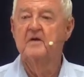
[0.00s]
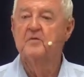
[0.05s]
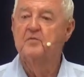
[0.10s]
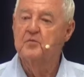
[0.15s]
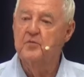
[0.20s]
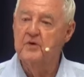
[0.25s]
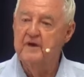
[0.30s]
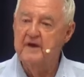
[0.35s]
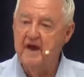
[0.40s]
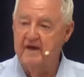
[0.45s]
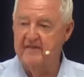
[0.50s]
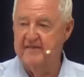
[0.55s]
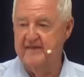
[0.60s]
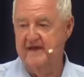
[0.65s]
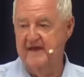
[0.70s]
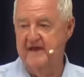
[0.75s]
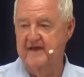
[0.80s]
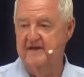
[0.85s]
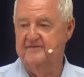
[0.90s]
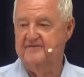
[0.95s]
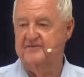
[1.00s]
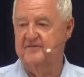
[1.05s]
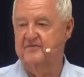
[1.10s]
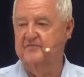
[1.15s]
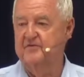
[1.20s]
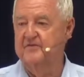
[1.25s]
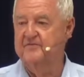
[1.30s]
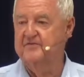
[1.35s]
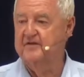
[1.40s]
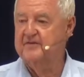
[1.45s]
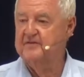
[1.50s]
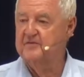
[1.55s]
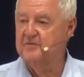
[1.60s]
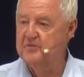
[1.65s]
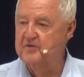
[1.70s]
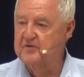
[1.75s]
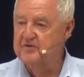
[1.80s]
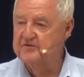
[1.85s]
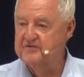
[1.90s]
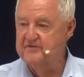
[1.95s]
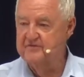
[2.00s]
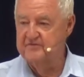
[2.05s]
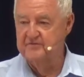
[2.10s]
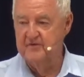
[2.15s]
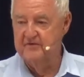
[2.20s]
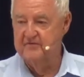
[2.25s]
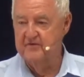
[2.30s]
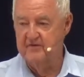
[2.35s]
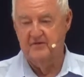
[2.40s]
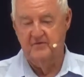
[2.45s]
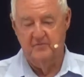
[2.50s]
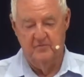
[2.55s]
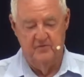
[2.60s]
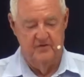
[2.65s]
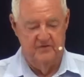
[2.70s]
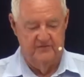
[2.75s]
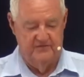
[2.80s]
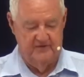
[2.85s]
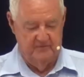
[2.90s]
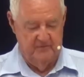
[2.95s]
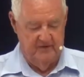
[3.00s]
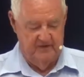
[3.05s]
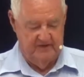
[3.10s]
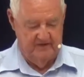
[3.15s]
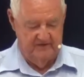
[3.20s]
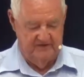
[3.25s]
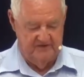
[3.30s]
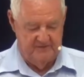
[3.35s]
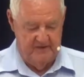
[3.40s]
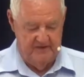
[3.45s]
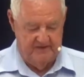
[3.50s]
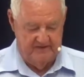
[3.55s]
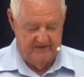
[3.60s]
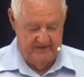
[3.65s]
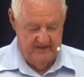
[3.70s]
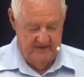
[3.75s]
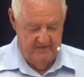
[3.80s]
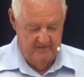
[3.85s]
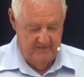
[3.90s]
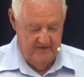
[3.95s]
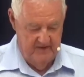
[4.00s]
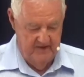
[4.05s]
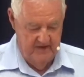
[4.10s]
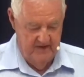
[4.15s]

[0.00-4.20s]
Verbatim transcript: We are the answer. We've got the words that, we've got the words that we can speak to them.